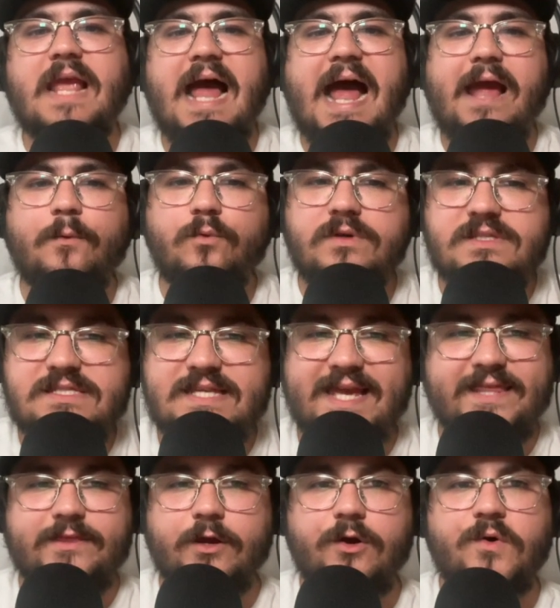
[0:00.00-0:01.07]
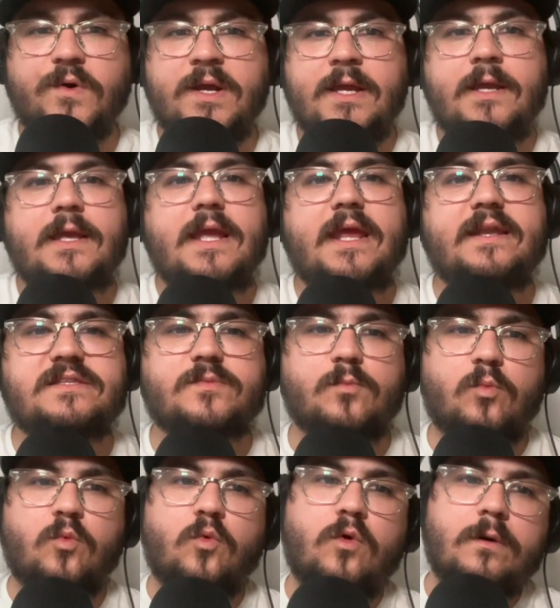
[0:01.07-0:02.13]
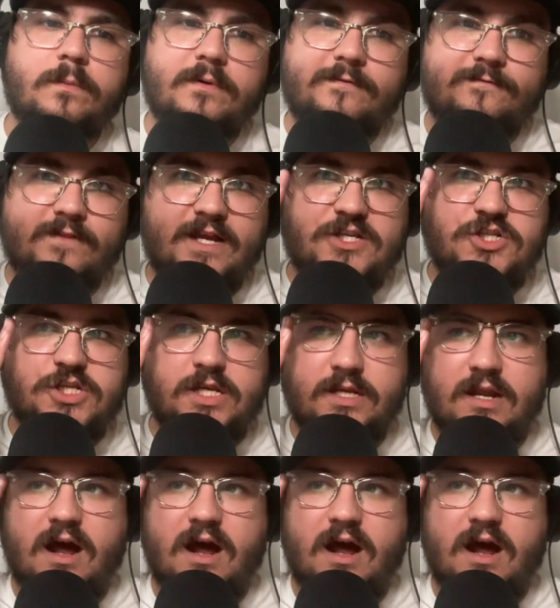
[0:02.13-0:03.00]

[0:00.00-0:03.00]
I would say though it is more reflection